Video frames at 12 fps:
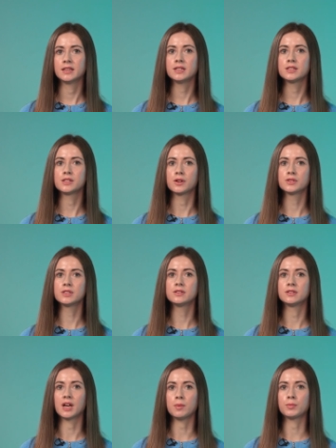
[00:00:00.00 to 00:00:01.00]
The
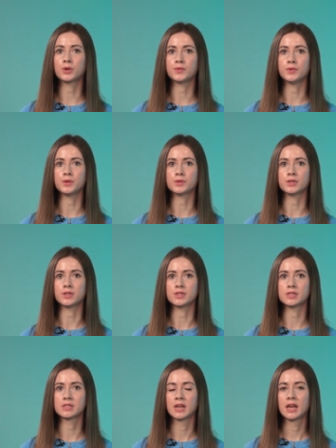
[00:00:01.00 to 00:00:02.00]
total number of
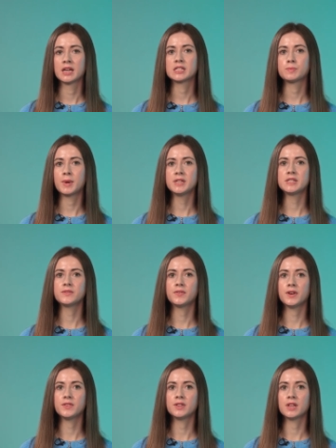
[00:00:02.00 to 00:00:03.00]
users.
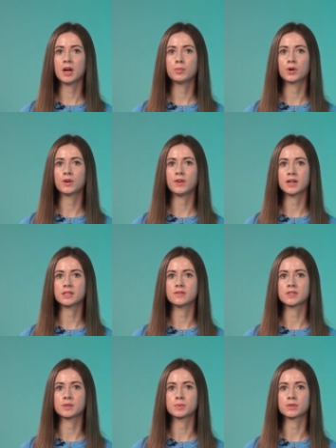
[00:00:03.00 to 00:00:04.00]
Specify the number of
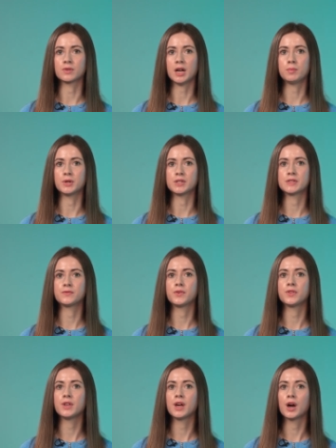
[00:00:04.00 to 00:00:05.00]
active subscribers
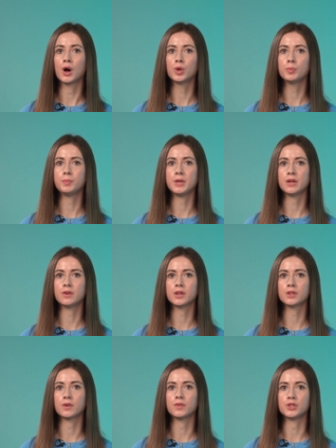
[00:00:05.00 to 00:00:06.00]
for the whole
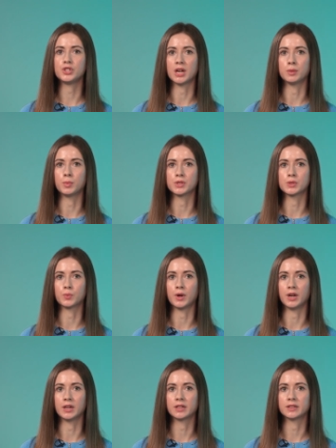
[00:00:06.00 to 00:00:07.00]
period of your chatbot's
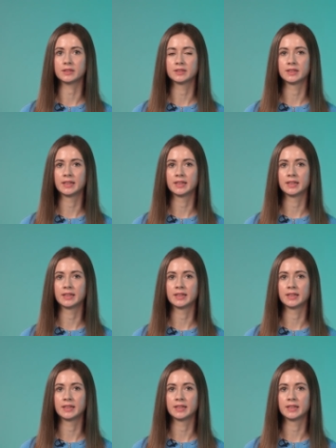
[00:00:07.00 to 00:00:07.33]
work.